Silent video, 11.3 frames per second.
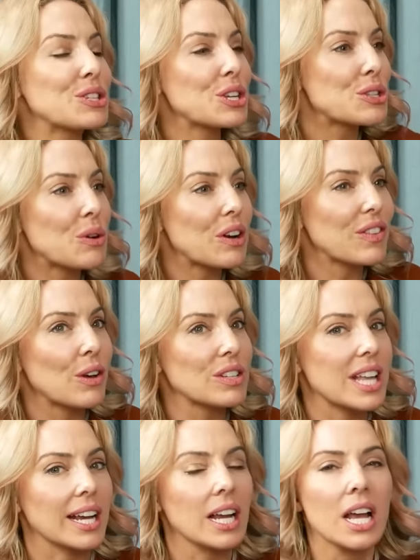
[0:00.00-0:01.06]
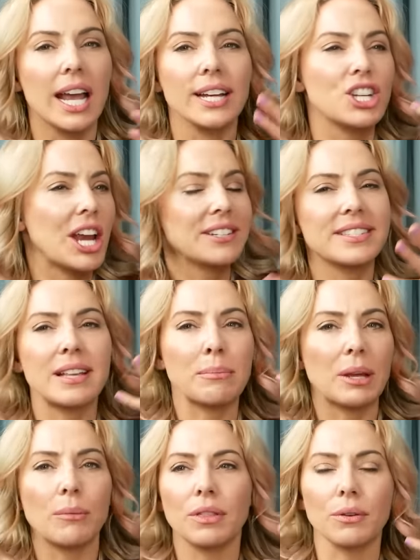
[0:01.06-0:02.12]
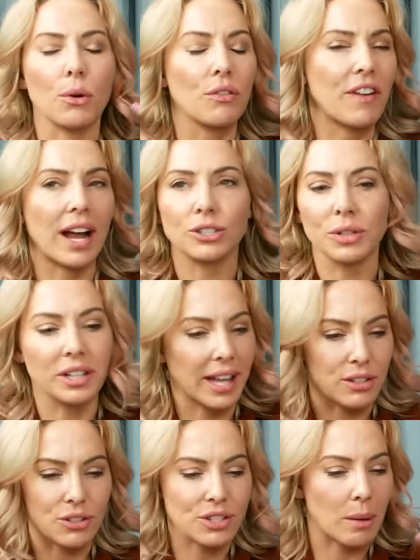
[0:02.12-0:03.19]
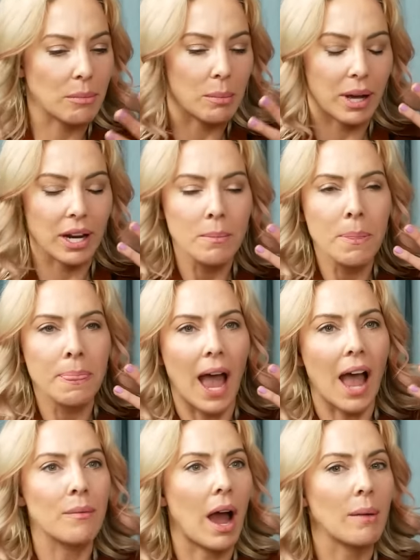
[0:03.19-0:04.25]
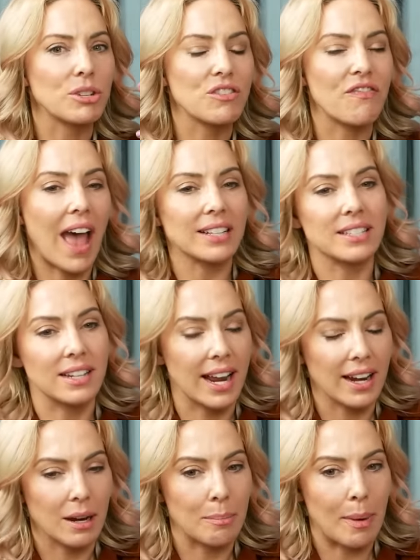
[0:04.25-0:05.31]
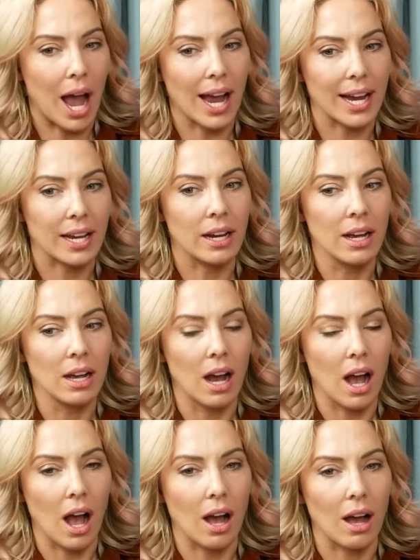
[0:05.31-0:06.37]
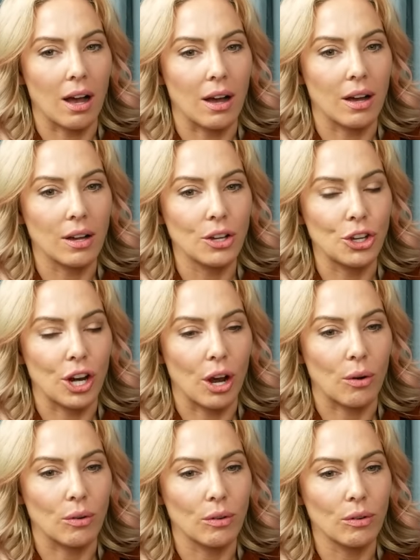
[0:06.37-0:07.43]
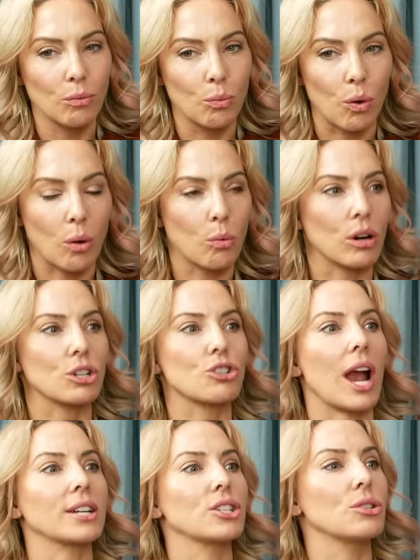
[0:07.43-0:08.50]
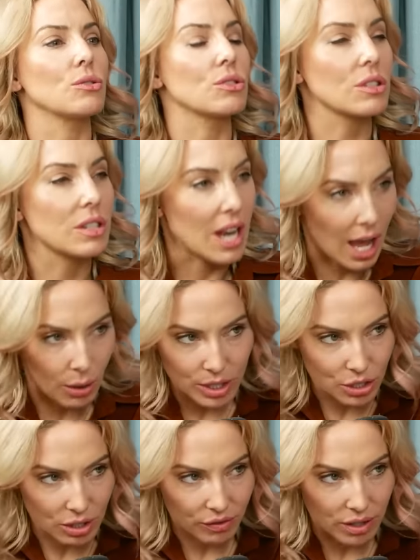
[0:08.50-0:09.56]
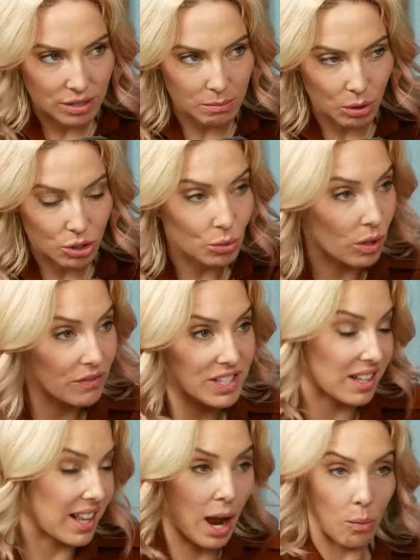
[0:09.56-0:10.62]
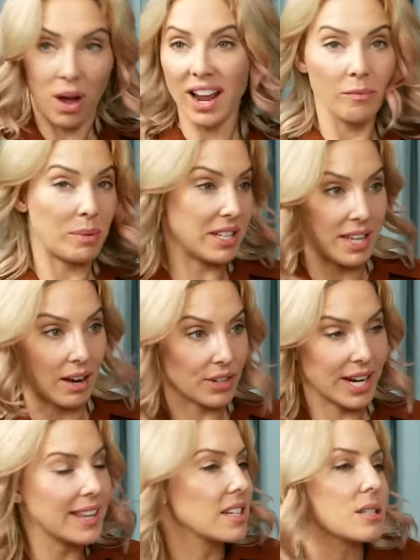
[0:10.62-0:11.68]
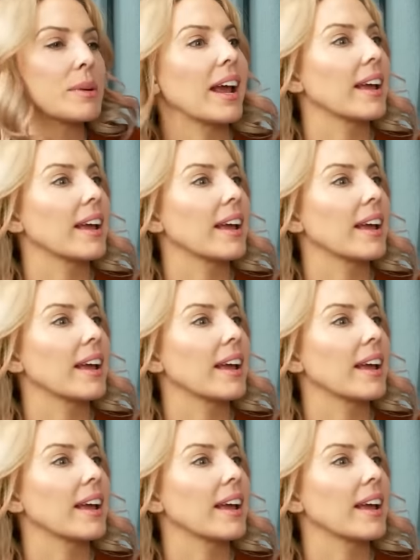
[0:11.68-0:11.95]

just sort of those, like, it changes something with your olfactory glands or something. But I'm just fascinated by, you know, what we're attracted to is not always good for us emotionally or physically. I want to have pizza every day. That doesn't mean I